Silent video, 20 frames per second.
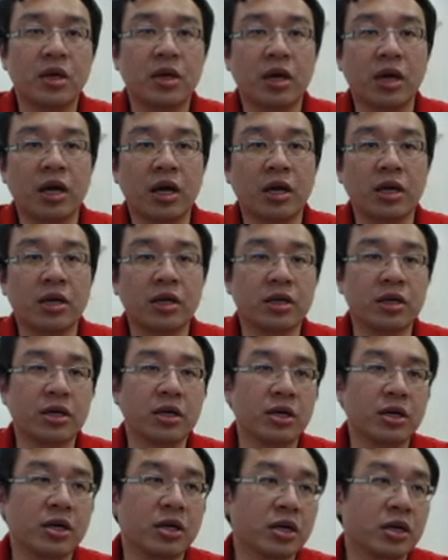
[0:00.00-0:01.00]
And
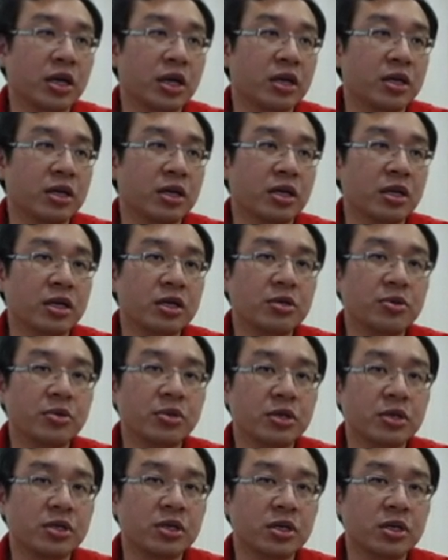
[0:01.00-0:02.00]
again, in this
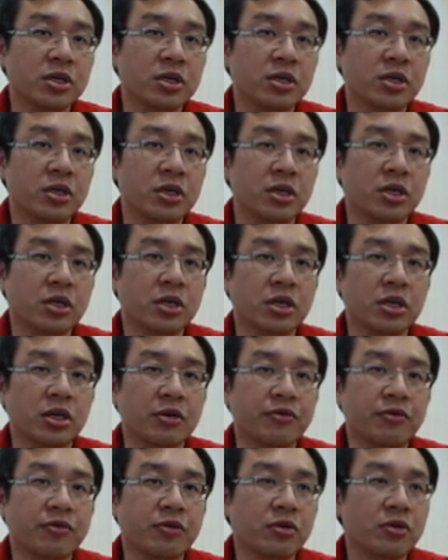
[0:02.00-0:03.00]
position, if
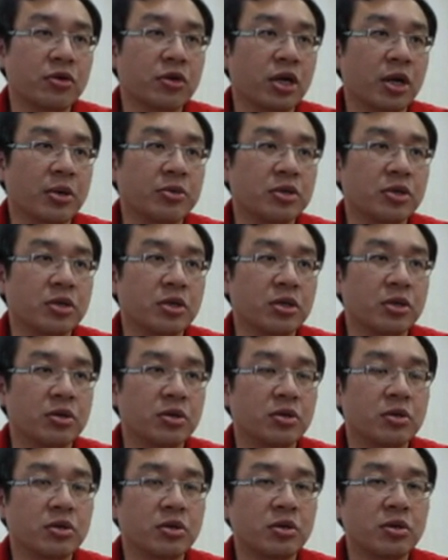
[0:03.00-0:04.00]
you capture
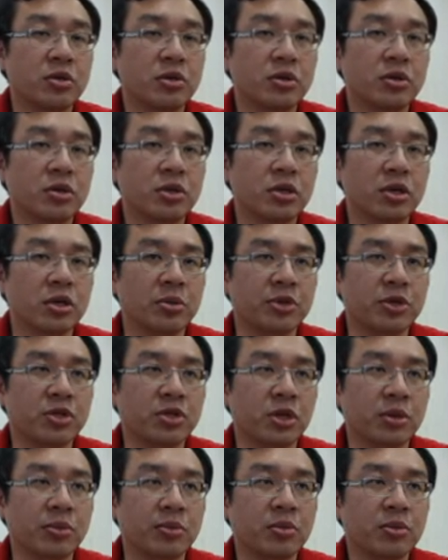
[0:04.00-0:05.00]
the bishop,